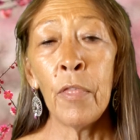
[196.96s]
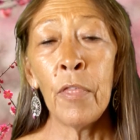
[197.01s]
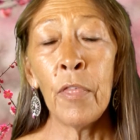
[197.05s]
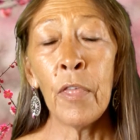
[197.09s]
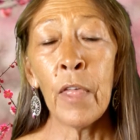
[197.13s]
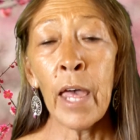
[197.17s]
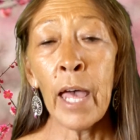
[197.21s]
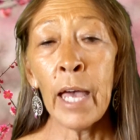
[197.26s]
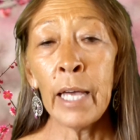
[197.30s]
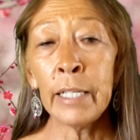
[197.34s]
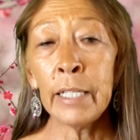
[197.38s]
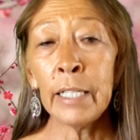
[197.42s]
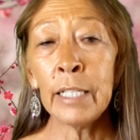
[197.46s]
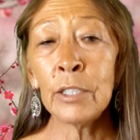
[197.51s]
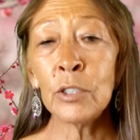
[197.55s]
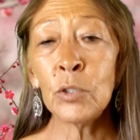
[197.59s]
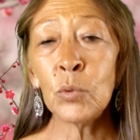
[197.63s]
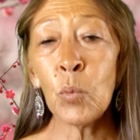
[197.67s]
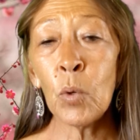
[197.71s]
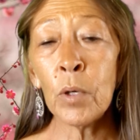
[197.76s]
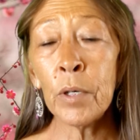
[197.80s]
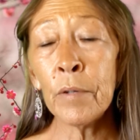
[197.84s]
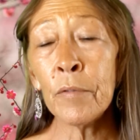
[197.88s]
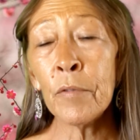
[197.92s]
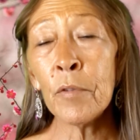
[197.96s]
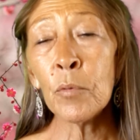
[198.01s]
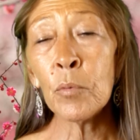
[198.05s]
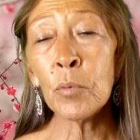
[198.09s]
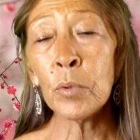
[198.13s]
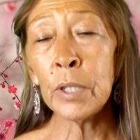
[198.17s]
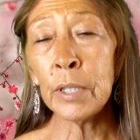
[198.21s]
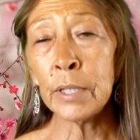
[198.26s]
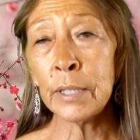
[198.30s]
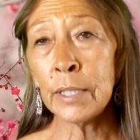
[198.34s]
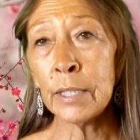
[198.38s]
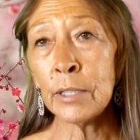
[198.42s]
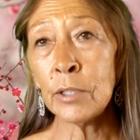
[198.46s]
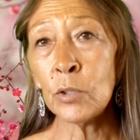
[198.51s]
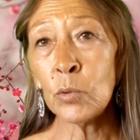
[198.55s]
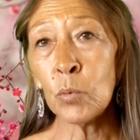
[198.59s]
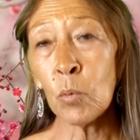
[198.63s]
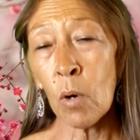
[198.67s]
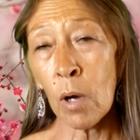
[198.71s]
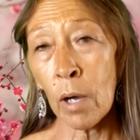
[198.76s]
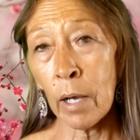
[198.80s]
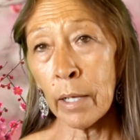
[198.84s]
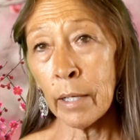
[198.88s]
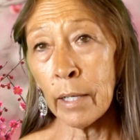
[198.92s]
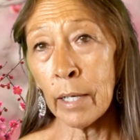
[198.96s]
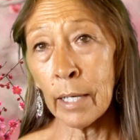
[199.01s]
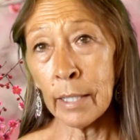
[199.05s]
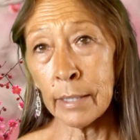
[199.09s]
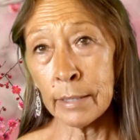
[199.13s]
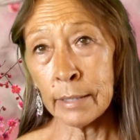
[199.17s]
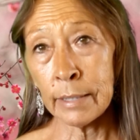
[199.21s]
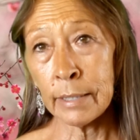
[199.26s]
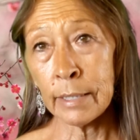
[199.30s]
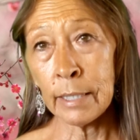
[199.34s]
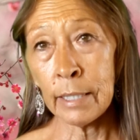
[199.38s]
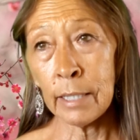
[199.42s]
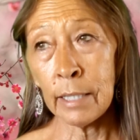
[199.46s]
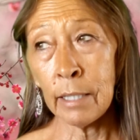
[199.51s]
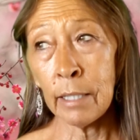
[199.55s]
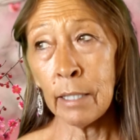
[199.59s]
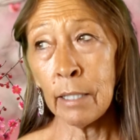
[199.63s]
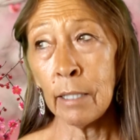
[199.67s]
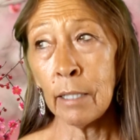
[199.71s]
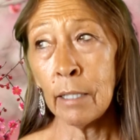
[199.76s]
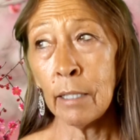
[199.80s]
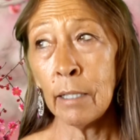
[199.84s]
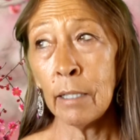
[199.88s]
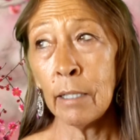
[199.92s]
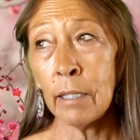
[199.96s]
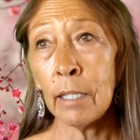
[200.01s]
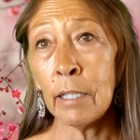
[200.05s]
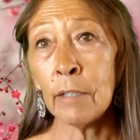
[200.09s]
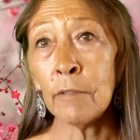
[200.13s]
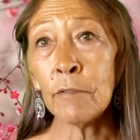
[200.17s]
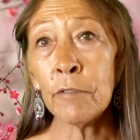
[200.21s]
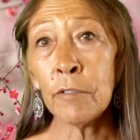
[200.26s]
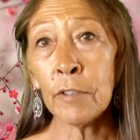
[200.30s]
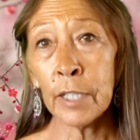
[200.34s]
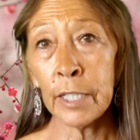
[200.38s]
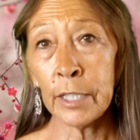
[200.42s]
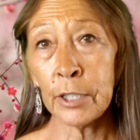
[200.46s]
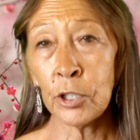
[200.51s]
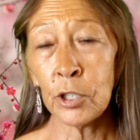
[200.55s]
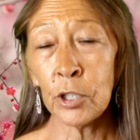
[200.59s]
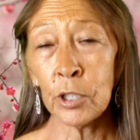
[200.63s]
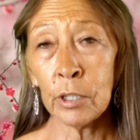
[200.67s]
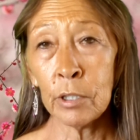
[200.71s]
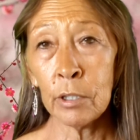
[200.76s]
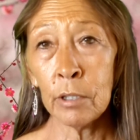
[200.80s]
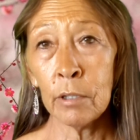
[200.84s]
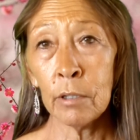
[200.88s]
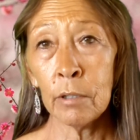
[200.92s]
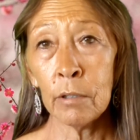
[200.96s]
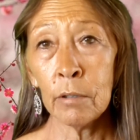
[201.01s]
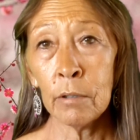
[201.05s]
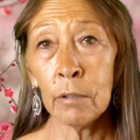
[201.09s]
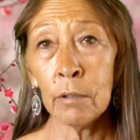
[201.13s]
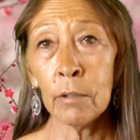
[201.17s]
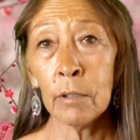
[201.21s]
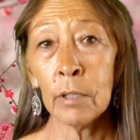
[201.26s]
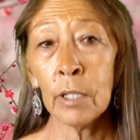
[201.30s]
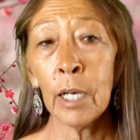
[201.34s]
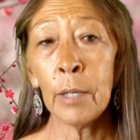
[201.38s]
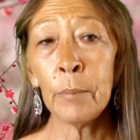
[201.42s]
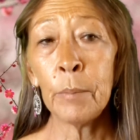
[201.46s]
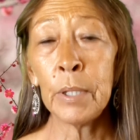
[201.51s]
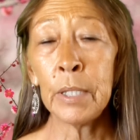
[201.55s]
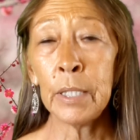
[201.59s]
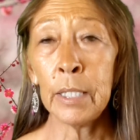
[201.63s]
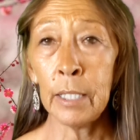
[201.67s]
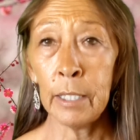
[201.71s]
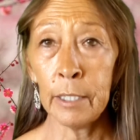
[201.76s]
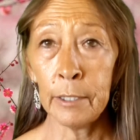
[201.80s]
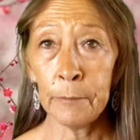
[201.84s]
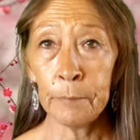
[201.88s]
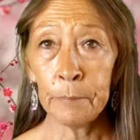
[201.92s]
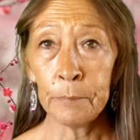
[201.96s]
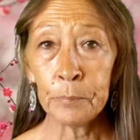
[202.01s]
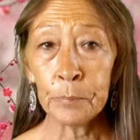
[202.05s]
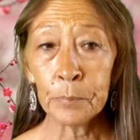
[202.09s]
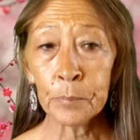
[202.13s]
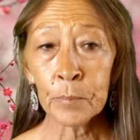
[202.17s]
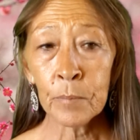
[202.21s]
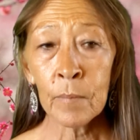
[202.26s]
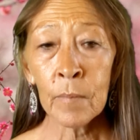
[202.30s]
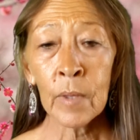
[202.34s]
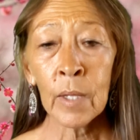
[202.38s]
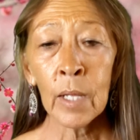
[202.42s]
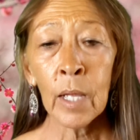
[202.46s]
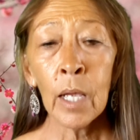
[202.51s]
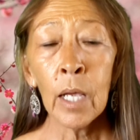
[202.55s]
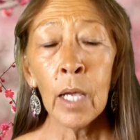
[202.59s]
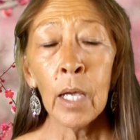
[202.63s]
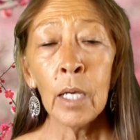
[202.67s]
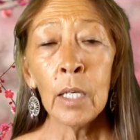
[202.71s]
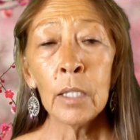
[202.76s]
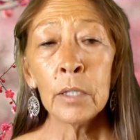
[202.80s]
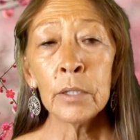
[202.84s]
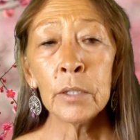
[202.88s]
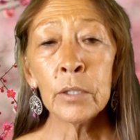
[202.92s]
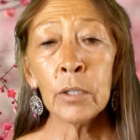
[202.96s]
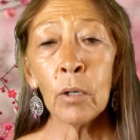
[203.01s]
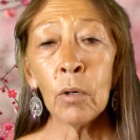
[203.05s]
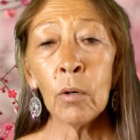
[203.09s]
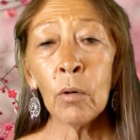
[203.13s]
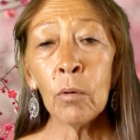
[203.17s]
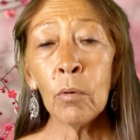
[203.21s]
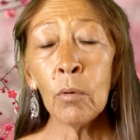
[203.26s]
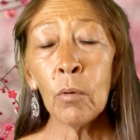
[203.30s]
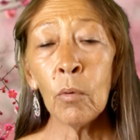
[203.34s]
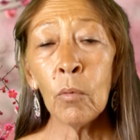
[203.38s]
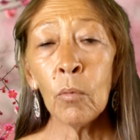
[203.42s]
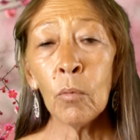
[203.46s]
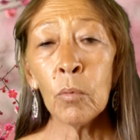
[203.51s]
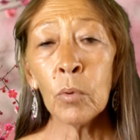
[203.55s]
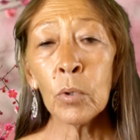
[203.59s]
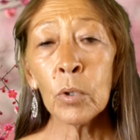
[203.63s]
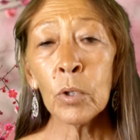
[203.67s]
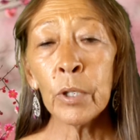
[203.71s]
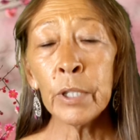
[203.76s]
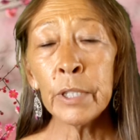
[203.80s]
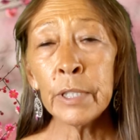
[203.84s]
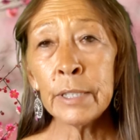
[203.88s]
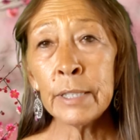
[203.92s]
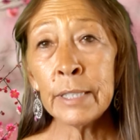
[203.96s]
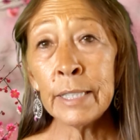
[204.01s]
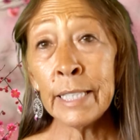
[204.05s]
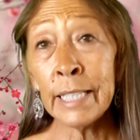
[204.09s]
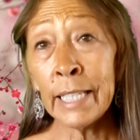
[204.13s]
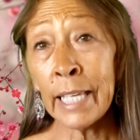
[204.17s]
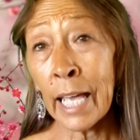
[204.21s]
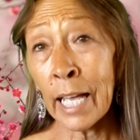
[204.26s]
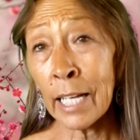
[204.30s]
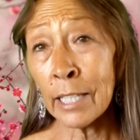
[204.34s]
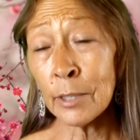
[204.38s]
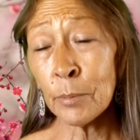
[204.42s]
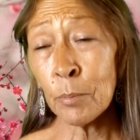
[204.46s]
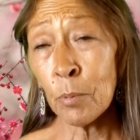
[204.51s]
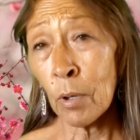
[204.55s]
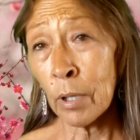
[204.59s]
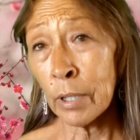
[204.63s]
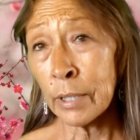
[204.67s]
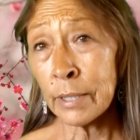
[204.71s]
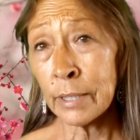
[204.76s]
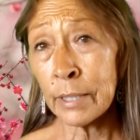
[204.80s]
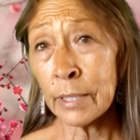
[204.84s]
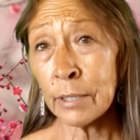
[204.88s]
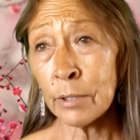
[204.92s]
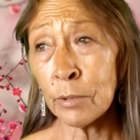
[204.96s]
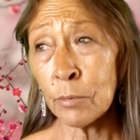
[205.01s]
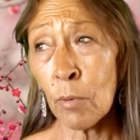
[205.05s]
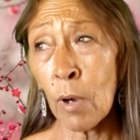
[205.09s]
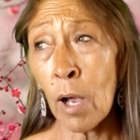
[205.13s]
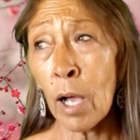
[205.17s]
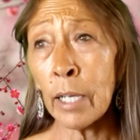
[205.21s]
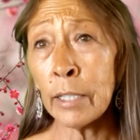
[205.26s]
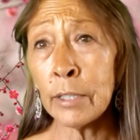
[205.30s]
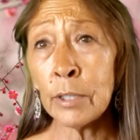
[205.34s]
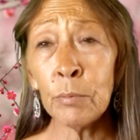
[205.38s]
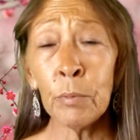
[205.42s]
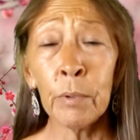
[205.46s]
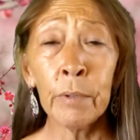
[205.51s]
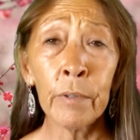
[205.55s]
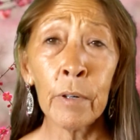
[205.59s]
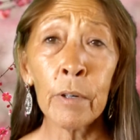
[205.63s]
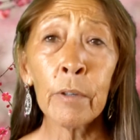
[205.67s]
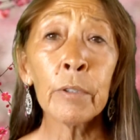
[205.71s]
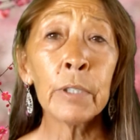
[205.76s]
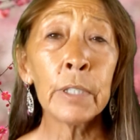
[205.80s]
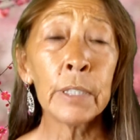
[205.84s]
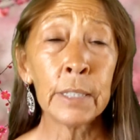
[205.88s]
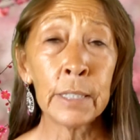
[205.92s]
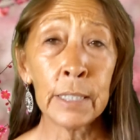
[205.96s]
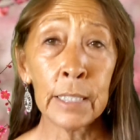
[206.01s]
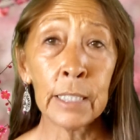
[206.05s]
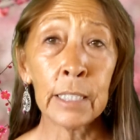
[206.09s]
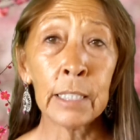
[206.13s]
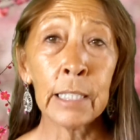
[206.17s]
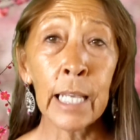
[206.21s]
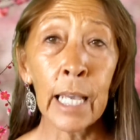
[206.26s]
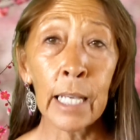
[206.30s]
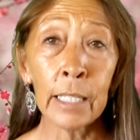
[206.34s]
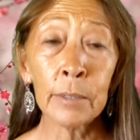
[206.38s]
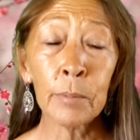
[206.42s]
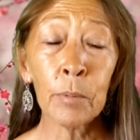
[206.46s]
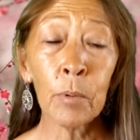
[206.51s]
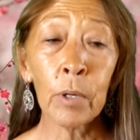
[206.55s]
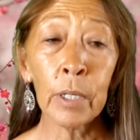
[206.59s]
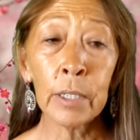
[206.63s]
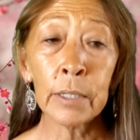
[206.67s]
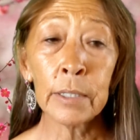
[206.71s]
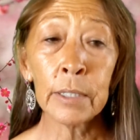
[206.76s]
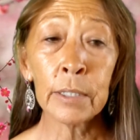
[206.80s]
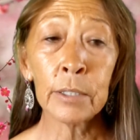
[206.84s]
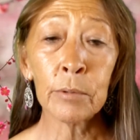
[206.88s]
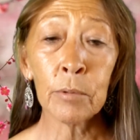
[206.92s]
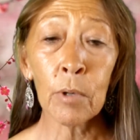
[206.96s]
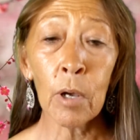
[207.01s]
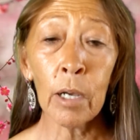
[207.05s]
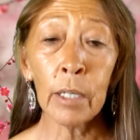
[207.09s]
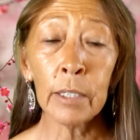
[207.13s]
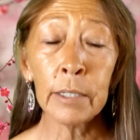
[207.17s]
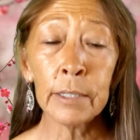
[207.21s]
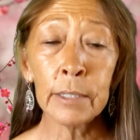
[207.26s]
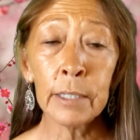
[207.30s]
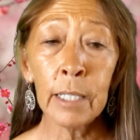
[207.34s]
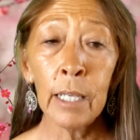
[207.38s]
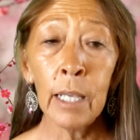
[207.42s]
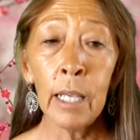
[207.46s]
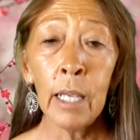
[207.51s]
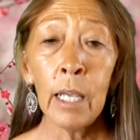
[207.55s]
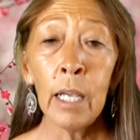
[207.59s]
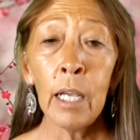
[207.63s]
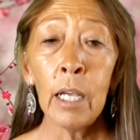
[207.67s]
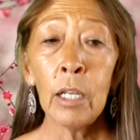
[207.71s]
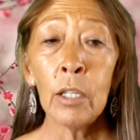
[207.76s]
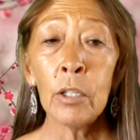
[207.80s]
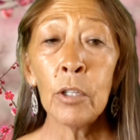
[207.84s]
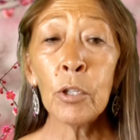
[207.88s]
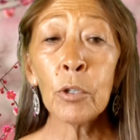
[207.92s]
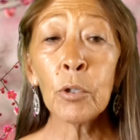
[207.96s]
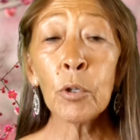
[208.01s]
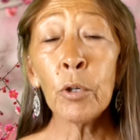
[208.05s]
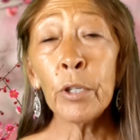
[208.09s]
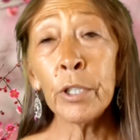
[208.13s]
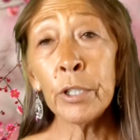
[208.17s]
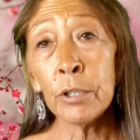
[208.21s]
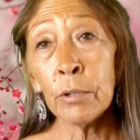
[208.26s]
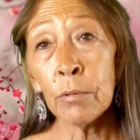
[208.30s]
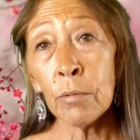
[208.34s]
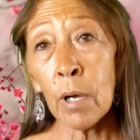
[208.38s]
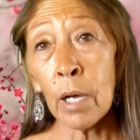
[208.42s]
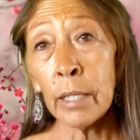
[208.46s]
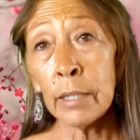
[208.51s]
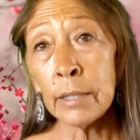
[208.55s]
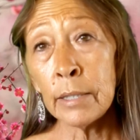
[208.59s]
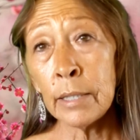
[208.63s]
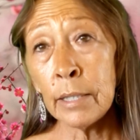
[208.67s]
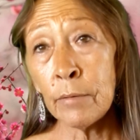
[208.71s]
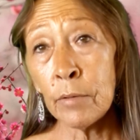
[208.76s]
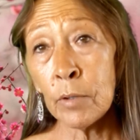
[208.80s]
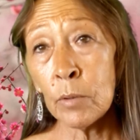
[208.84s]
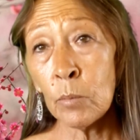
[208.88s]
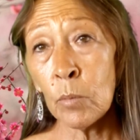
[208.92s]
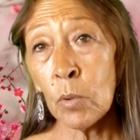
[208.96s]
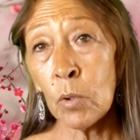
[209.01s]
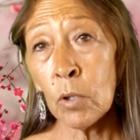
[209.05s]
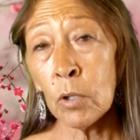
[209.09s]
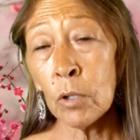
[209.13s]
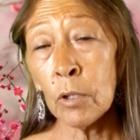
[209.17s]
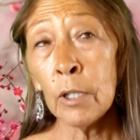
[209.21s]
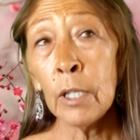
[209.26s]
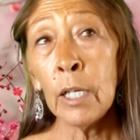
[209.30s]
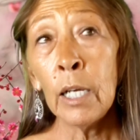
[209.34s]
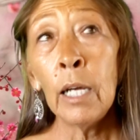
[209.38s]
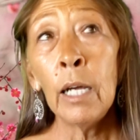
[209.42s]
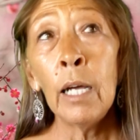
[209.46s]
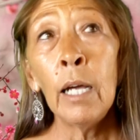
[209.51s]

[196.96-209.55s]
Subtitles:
that is one of the reasons why I see inflation coming in. So we're going to see gas prices rise. We've already seen gas prices rise. They're going to rise even more.